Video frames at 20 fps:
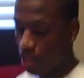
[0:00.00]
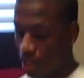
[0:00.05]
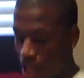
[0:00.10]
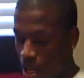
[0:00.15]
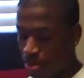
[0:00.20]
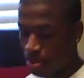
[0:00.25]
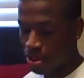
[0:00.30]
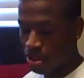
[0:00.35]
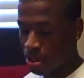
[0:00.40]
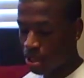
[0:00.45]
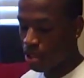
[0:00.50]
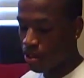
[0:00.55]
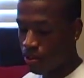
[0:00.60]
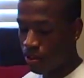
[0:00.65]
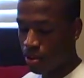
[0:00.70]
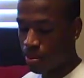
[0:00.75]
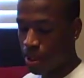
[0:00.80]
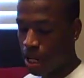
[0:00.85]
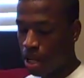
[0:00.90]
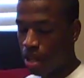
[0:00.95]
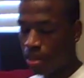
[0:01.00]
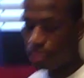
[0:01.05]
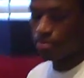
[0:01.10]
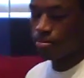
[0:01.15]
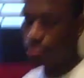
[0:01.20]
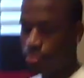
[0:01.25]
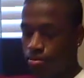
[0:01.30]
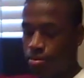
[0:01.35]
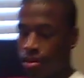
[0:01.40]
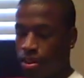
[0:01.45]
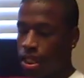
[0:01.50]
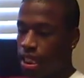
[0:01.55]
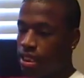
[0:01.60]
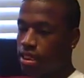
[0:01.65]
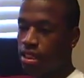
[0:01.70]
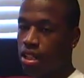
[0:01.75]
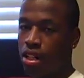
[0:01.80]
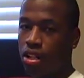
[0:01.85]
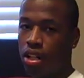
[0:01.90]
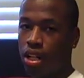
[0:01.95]
on Amazon for about
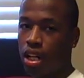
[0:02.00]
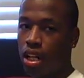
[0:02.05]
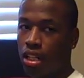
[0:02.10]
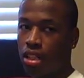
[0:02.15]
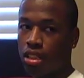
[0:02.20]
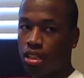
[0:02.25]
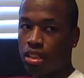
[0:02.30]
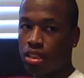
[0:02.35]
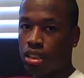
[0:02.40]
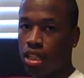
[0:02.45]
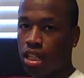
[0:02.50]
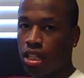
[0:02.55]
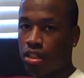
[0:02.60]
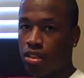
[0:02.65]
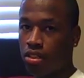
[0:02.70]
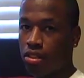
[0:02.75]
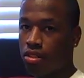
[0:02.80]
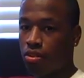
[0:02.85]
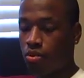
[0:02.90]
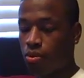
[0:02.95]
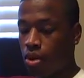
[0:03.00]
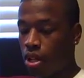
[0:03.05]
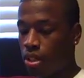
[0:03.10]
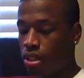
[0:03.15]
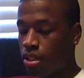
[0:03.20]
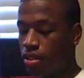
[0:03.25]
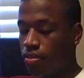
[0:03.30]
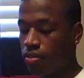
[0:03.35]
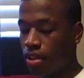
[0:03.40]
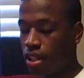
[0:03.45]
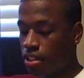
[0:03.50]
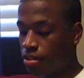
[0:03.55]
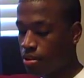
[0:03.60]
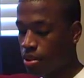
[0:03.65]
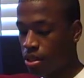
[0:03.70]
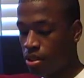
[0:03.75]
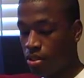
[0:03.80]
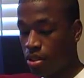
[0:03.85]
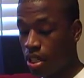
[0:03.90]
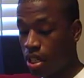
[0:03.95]
less than $100. And this is a worth an
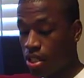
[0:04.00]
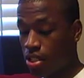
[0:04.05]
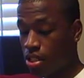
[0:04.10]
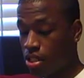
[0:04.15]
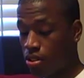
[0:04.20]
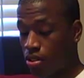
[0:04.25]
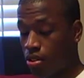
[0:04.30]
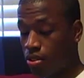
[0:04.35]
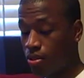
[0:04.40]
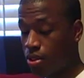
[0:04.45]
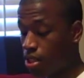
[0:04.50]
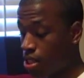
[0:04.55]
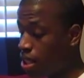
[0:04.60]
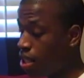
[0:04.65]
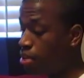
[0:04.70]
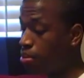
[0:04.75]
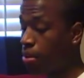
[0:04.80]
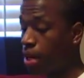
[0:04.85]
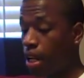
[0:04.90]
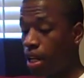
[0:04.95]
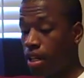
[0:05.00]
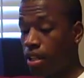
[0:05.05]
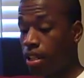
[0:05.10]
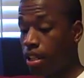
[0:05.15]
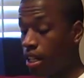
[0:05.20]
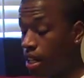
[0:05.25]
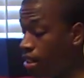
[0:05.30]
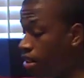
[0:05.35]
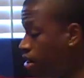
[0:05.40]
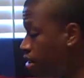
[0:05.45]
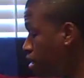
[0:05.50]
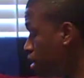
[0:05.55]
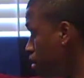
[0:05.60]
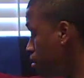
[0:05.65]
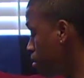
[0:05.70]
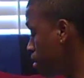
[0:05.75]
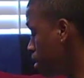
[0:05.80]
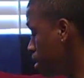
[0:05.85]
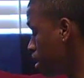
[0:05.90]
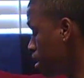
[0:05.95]
investment. You'll get your return back
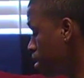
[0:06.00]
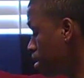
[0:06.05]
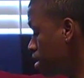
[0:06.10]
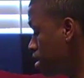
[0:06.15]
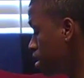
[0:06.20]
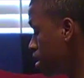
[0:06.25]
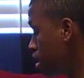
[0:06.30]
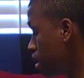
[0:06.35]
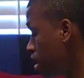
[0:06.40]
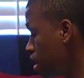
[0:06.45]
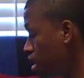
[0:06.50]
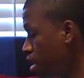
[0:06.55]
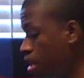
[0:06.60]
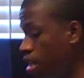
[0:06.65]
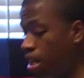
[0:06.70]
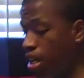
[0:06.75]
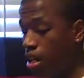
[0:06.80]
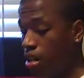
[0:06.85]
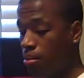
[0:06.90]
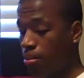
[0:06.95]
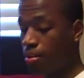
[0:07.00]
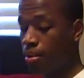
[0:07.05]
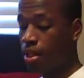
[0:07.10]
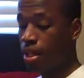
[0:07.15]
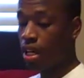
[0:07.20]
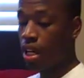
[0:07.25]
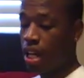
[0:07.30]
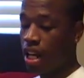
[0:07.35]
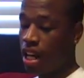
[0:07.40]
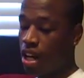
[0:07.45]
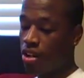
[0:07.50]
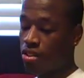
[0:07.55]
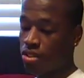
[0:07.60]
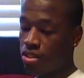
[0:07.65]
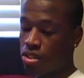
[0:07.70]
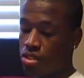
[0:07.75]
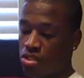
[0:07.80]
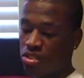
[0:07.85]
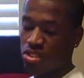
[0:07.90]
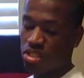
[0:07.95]
guaranteed with this. Um, and I
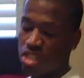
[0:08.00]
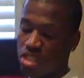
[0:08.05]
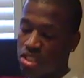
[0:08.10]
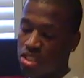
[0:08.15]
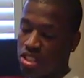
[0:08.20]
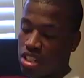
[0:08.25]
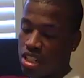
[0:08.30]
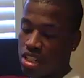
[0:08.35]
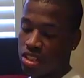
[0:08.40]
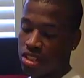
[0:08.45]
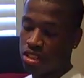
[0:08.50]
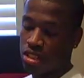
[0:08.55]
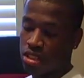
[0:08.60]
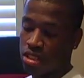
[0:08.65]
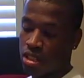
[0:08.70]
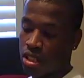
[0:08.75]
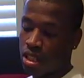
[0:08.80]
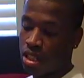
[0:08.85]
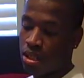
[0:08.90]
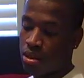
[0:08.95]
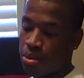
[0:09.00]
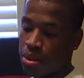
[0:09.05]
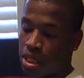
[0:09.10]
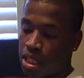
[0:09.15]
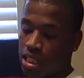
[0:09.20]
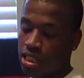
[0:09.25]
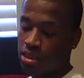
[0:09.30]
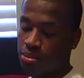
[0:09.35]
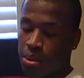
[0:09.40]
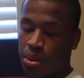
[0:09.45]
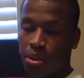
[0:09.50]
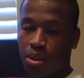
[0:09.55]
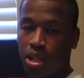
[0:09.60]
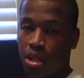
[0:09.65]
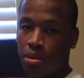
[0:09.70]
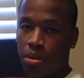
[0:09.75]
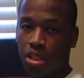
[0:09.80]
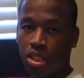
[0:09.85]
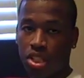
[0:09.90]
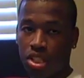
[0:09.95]
also use this just uh, because people
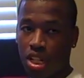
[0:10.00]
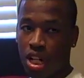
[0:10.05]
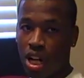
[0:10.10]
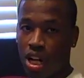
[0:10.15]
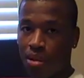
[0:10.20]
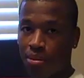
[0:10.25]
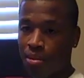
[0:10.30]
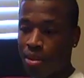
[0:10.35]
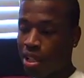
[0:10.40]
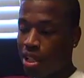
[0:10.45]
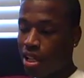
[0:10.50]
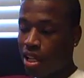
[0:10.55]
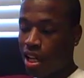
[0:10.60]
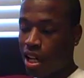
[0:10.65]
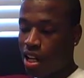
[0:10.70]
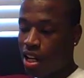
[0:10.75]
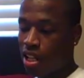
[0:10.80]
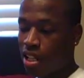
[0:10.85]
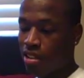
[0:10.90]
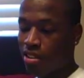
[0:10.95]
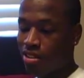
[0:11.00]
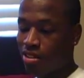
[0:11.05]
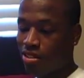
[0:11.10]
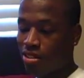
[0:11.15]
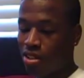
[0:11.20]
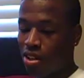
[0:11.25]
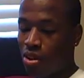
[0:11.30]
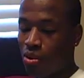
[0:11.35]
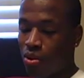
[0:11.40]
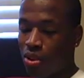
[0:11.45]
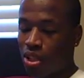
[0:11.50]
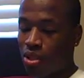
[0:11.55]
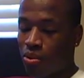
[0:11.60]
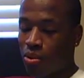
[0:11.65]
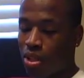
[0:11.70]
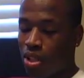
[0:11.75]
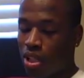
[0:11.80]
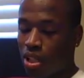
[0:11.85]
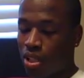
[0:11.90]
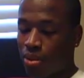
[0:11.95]
come in the shop and they don't really
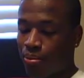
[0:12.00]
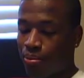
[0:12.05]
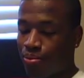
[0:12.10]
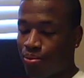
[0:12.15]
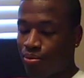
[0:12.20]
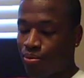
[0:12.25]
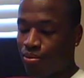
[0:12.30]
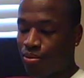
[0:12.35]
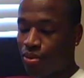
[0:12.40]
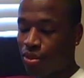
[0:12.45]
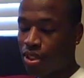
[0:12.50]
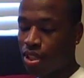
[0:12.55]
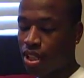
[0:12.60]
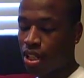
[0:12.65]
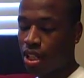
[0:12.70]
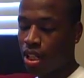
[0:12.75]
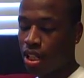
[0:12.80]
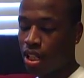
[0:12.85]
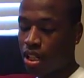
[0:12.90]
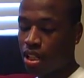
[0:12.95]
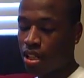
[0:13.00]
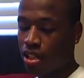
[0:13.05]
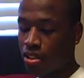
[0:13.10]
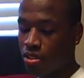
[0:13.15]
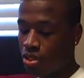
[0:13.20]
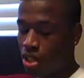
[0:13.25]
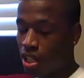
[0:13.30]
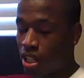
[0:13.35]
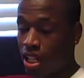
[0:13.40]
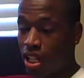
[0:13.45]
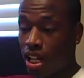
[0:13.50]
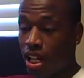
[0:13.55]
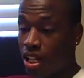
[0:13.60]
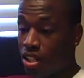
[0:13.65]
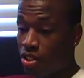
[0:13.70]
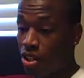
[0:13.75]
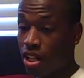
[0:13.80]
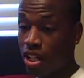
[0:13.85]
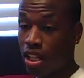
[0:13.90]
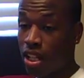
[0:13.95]
want to uh, try to get
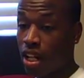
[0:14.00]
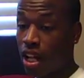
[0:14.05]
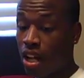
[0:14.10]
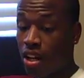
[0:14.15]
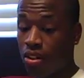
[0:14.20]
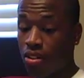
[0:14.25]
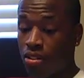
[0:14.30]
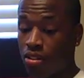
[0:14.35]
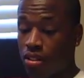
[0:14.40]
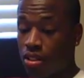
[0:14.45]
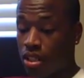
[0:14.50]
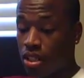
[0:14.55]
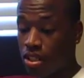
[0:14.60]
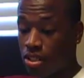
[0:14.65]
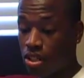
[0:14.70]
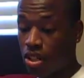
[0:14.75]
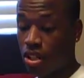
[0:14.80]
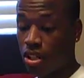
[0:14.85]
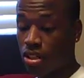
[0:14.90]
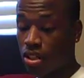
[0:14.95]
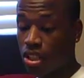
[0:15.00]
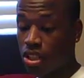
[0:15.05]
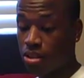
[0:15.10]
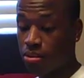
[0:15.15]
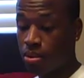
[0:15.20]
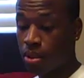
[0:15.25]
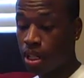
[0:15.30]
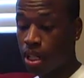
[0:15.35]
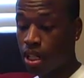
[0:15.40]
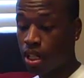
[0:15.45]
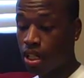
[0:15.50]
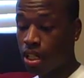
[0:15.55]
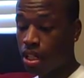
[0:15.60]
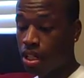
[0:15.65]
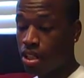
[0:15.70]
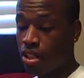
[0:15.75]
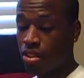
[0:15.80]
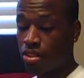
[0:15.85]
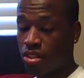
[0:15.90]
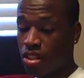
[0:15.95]
in, trying to get out because they're on a lunch break.
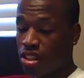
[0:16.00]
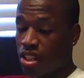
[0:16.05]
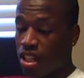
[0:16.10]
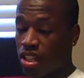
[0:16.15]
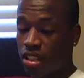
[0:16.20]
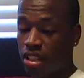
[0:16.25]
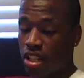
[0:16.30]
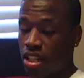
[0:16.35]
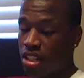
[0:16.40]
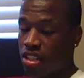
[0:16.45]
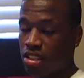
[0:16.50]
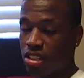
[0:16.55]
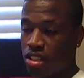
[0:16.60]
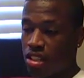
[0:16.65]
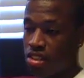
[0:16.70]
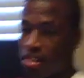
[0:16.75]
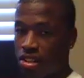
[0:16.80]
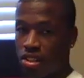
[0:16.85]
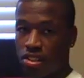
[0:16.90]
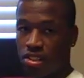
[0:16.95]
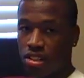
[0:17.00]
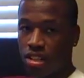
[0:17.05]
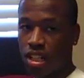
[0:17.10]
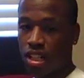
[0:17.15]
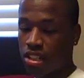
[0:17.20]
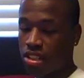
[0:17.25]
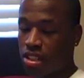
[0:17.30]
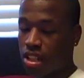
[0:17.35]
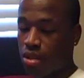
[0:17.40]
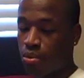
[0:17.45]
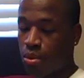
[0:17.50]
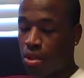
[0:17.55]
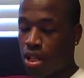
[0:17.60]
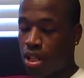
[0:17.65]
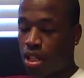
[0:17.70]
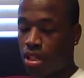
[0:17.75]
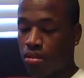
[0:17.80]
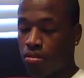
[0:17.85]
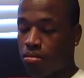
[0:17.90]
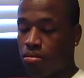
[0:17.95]
So I take this and it's seriously like a 10
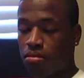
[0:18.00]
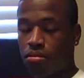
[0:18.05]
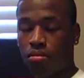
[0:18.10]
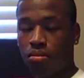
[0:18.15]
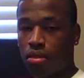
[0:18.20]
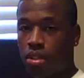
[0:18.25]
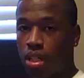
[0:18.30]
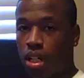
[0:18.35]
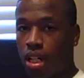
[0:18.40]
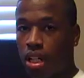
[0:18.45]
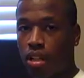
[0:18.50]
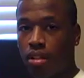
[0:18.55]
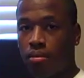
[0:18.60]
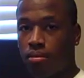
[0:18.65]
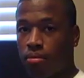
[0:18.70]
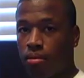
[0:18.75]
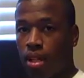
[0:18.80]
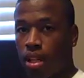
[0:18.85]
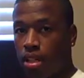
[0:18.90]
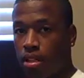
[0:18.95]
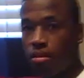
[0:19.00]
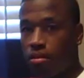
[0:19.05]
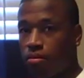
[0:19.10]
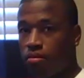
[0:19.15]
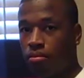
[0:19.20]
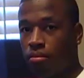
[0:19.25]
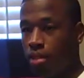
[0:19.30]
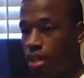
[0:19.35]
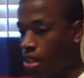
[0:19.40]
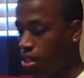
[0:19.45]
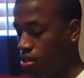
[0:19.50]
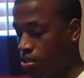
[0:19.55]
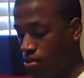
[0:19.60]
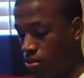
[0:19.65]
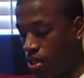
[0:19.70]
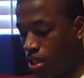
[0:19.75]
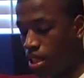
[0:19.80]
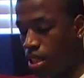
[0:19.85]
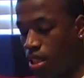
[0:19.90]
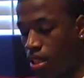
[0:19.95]
minute cut and
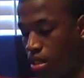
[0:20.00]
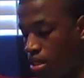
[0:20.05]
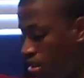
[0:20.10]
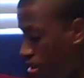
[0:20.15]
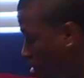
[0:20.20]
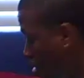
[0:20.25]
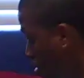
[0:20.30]
it's really,